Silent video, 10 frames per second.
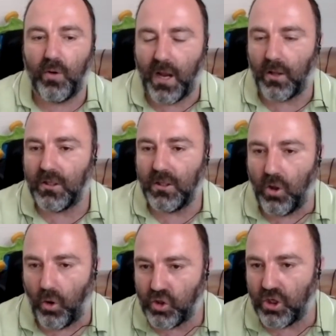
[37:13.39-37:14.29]
without the
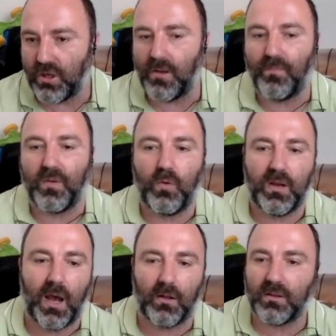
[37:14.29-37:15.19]
nausea,
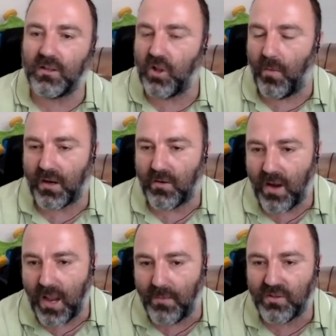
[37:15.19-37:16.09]
without the stomach
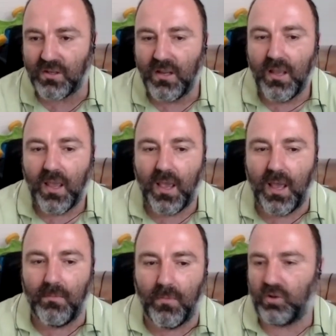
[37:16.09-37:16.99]
cramps,
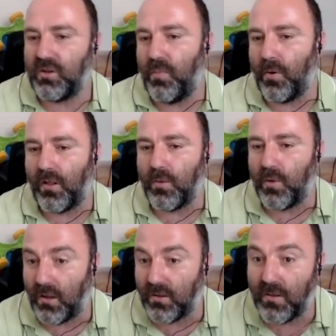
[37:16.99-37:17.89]
and most importantly,
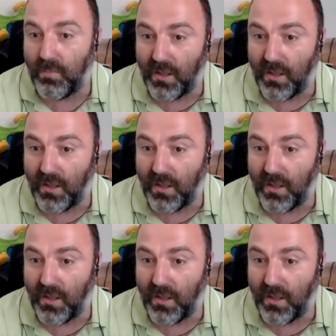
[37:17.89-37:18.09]
without the